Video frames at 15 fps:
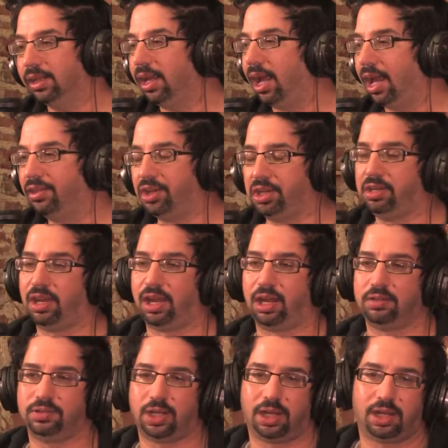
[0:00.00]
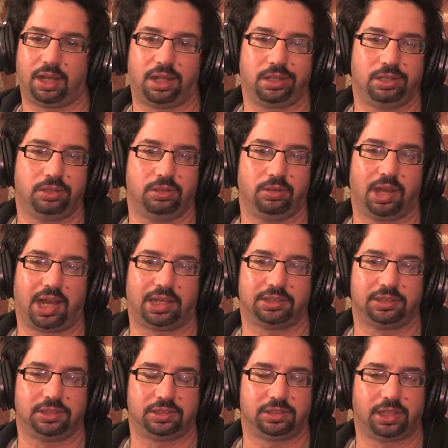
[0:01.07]
And then you have the two guys
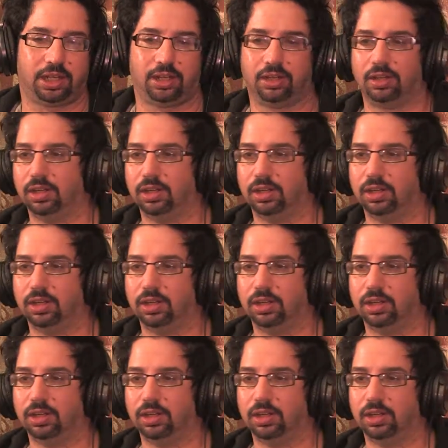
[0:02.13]
in the center,